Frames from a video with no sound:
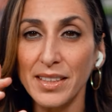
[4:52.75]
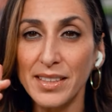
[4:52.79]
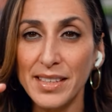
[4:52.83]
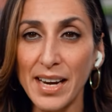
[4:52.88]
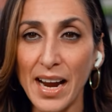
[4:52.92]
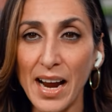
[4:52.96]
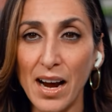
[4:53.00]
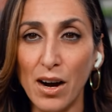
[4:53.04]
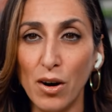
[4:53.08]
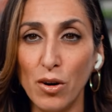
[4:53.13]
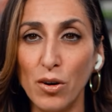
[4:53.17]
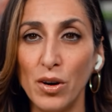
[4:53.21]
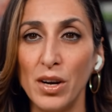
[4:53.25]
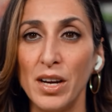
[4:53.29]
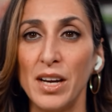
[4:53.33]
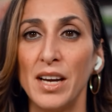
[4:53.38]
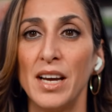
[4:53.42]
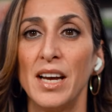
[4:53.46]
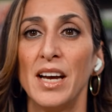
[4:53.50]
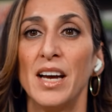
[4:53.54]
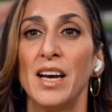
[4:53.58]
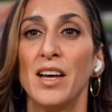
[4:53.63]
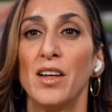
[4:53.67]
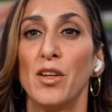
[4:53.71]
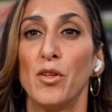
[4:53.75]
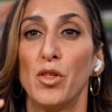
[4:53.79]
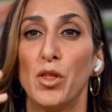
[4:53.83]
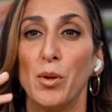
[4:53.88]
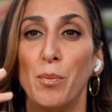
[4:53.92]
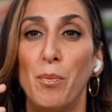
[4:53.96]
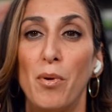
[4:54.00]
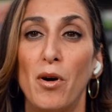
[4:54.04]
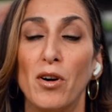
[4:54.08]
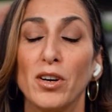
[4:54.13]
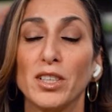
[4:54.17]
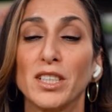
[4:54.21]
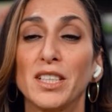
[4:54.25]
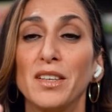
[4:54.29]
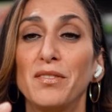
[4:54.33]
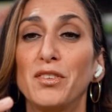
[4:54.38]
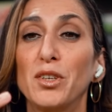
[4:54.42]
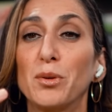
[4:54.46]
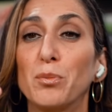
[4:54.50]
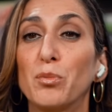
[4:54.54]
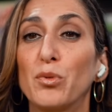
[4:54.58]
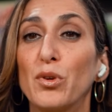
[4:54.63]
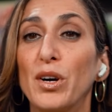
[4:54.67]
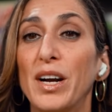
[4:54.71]
Now, the parts of
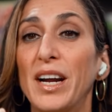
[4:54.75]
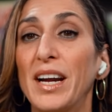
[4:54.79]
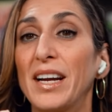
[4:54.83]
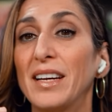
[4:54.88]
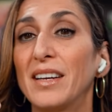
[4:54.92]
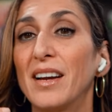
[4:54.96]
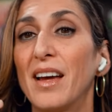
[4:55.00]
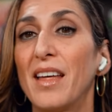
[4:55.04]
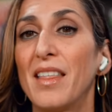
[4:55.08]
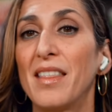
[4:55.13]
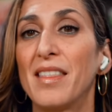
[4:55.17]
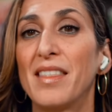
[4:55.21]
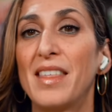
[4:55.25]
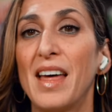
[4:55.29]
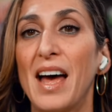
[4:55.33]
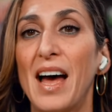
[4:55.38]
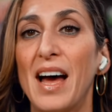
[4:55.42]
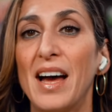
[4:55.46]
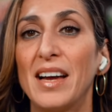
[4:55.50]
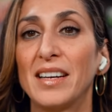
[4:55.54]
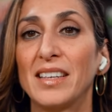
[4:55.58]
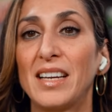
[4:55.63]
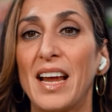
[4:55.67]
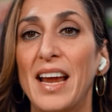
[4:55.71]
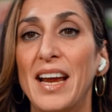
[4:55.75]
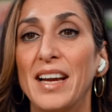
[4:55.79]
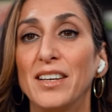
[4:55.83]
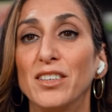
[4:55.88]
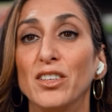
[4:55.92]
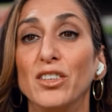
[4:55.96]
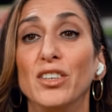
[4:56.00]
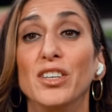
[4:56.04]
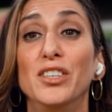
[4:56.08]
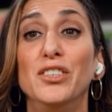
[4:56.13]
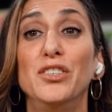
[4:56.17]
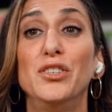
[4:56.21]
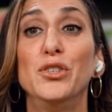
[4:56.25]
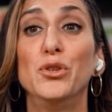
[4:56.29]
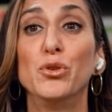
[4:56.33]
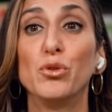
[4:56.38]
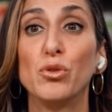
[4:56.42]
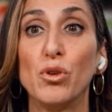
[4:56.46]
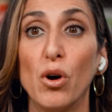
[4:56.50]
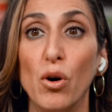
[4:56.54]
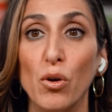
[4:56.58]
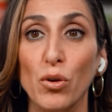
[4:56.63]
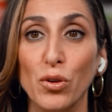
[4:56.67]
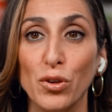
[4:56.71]
your brain that handle a new
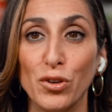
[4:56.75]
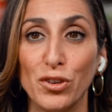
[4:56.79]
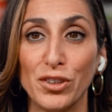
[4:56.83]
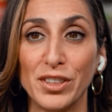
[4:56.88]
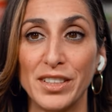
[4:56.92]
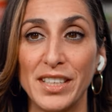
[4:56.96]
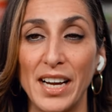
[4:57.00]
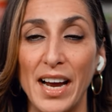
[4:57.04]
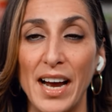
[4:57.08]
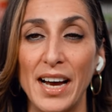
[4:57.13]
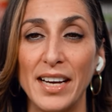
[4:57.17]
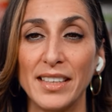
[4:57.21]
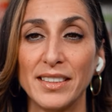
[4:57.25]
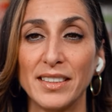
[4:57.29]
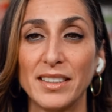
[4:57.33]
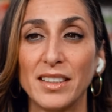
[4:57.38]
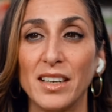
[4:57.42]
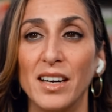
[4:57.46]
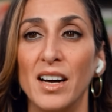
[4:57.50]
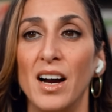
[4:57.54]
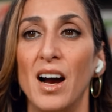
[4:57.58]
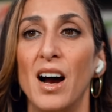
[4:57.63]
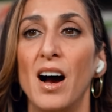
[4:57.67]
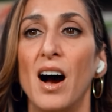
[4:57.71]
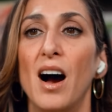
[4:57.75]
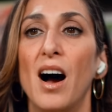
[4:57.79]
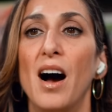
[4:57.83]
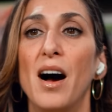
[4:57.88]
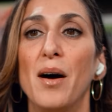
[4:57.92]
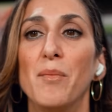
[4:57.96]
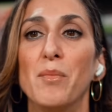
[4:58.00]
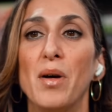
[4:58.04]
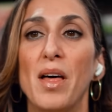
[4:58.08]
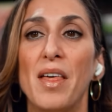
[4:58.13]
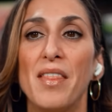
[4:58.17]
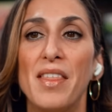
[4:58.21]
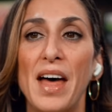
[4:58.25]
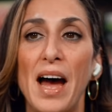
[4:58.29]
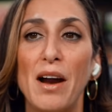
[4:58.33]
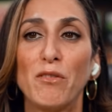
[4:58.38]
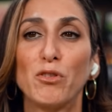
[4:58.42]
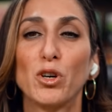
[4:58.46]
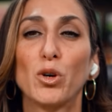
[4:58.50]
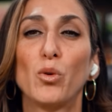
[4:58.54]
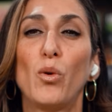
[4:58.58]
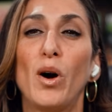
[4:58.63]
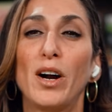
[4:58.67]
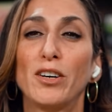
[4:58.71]
goal or task
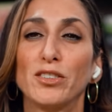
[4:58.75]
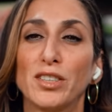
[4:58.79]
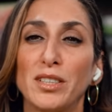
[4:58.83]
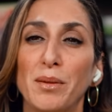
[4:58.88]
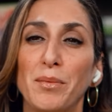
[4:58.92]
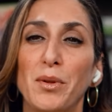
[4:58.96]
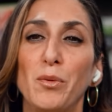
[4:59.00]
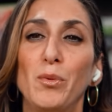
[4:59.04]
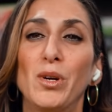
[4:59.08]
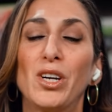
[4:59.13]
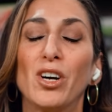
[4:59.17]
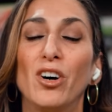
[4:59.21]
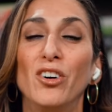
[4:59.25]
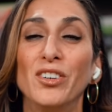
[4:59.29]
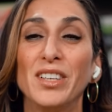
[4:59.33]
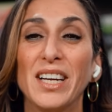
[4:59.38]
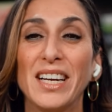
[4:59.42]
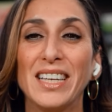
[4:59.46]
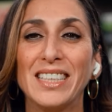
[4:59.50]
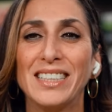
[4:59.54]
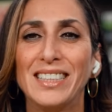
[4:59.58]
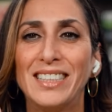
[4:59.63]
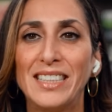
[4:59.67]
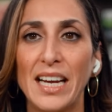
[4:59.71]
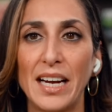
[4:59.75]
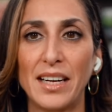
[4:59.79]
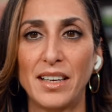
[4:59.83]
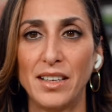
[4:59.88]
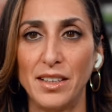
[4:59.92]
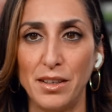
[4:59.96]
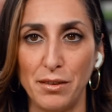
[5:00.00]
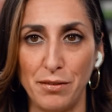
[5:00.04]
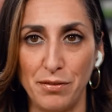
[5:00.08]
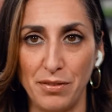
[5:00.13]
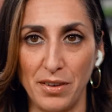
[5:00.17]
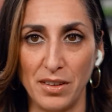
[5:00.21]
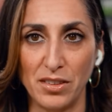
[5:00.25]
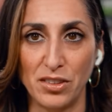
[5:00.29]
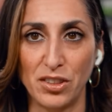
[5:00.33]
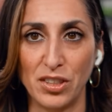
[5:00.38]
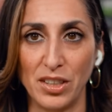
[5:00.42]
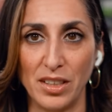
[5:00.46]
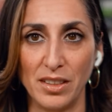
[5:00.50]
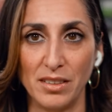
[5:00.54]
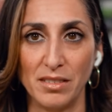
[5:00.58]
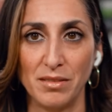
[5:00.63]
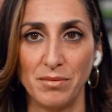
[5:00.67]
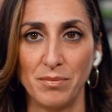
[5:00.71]
That requires something we call executive
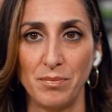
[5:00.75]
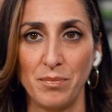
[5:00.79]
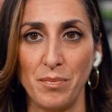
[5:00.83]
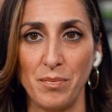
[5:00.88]
function.